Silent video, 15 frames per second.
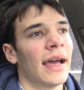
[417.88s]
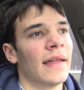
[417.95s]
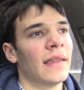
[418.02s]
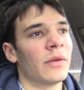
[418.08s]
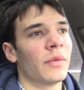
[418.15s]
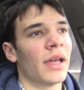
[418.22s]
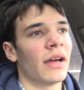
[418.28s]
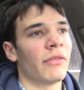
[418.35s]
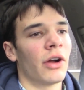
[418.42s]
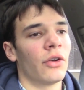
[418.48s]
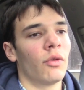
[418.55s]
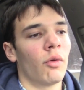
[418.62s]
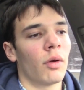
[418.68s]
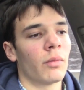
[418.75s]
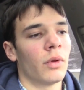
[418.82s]
And then we have our
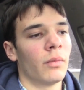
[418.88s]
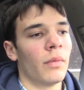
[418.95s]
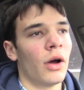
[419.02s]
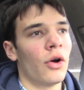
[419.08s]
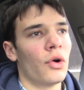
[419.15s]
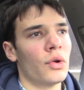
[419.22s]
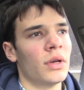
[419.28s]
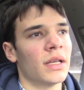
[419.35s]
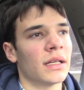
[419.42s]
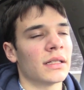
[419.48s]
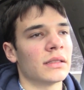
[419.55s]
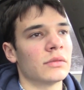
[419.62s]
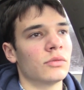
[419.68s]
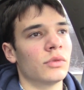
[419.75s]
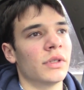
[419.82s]
normal mode,
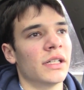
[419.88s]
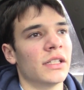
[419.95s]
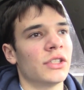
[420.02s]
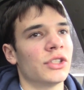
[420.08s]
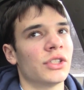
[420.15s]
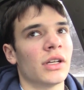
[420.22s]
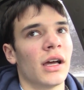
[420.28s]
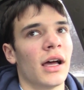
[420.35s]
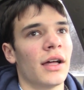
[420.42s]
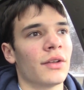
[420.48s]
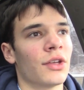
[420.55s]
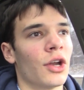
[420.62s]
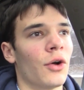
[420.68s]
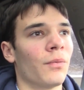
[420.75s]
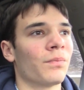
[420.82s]
which
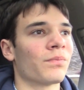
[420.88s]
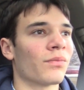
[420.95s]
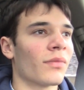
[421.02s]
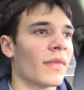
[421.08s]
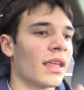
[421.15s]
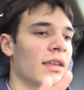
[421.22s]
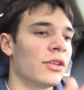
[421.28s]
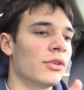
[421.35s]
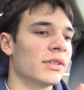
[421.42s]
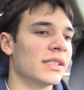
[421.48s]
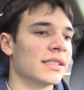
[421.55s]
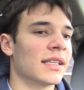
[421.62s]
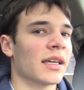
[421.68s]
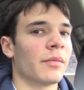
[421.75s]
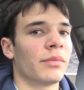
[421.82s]

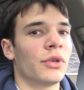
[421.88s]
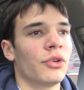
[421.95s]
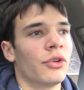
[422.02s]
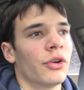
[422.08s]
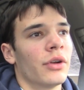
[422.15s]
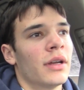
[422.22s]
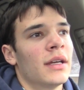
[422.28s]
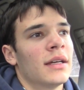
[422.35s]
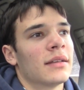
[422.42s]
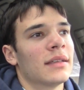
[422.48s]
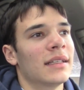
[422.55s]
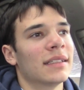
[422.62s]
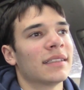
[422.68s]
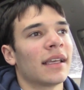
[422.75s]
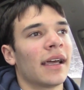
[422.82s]
uses the computer to
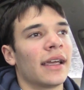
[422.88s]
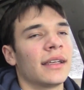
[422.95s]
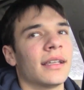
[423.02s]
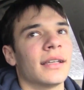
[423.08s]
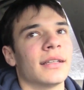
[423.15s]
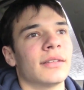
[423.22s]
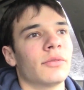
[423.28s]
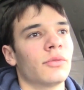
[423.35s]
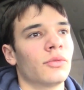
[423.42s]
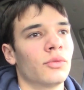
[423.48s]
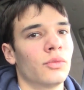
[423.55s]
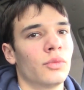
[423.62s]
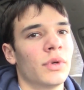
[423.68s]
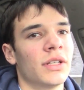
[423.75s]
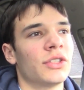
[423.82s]
decide
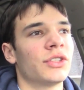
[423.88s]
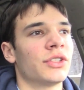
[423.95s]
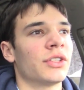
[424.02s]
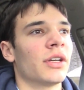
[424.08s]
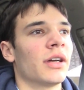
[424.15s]
which